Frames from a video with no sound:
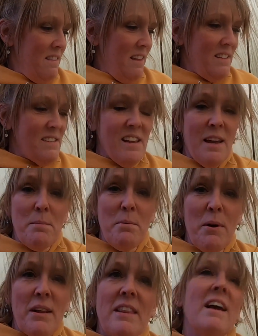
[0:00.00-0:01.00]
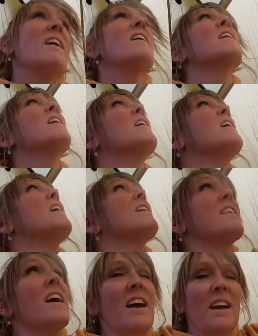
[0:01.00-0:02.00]
side point there.
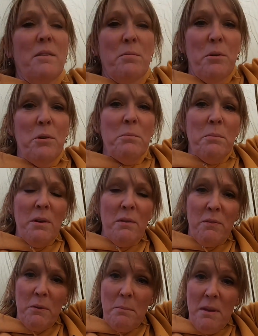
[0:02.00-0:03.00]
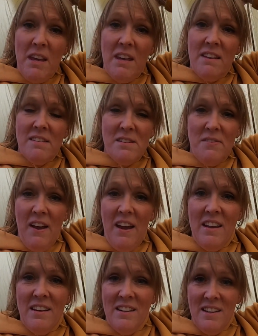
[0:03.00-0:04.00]
The headroom for me is
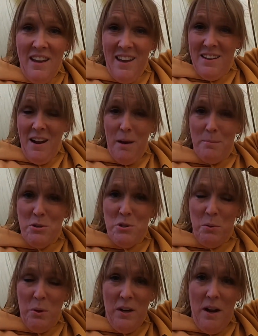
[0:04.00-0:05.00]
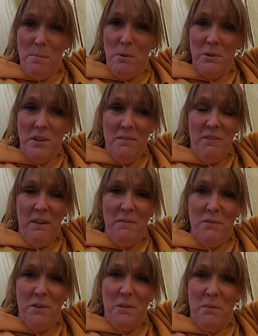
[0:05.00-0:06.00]
fine, and again, I'm short. I'm only
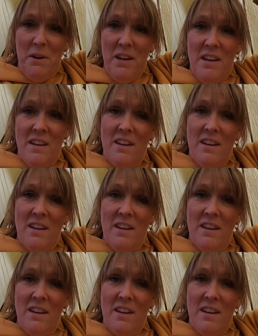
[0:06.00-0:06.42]
5'3".